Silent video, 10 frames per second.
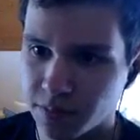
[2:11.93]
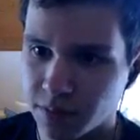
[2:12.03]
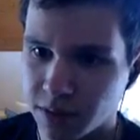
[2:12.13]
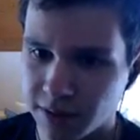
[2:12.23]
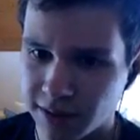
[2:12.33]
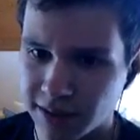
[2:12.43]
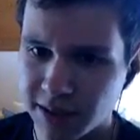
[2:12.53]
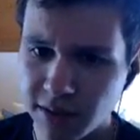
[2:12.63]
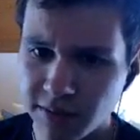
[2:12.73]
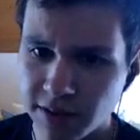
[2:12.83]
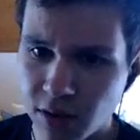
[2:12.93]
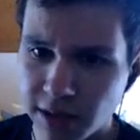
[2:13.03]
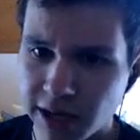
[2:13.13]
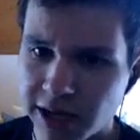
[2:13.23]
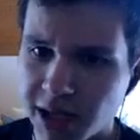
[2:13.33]
Uh, it's not even all
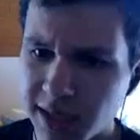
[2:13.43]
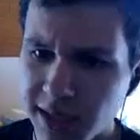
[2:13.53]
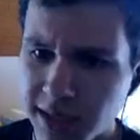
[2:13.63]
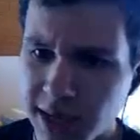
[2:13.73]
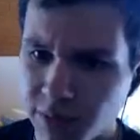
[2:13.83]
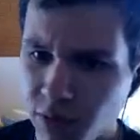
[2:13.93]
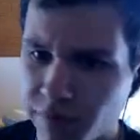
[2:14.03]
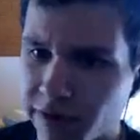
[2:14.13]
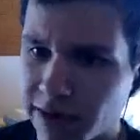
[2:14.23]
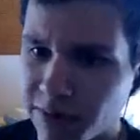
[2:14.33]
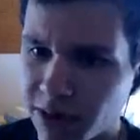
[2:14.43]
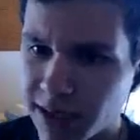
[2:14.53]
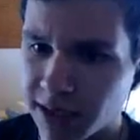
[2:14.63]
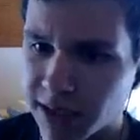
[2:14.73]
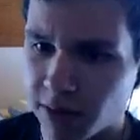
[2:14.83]
that, it's just a dick move. Like, I'm not
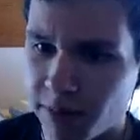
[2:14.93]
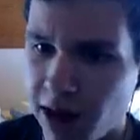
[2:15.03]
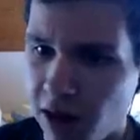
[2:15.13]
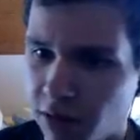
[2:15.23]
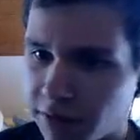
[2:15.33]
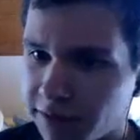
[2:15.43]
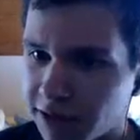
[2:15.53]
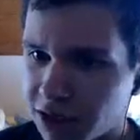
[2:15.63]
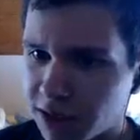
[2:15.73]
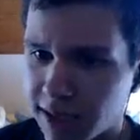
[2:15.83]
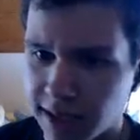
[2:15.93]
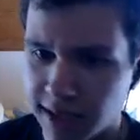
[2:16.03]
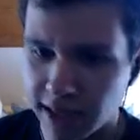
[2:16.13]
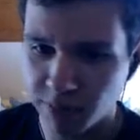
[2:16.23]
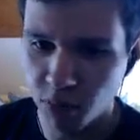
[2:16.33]
saying it's overpowered or anything. it's just a
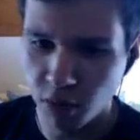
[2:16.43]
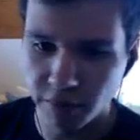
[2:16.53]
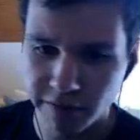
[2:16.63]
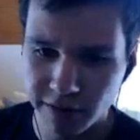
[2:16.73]
dick move.